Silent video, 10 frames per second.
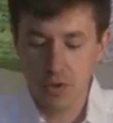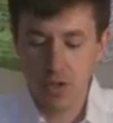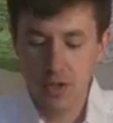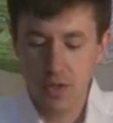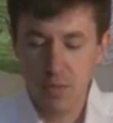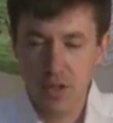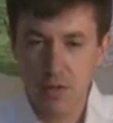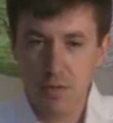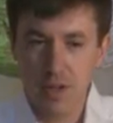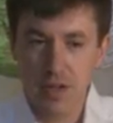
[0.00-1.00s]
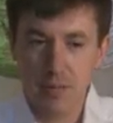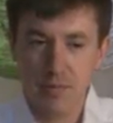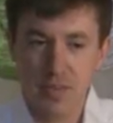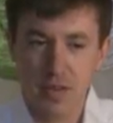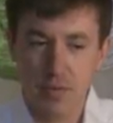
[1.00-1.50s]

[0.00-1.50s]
There is a bit of a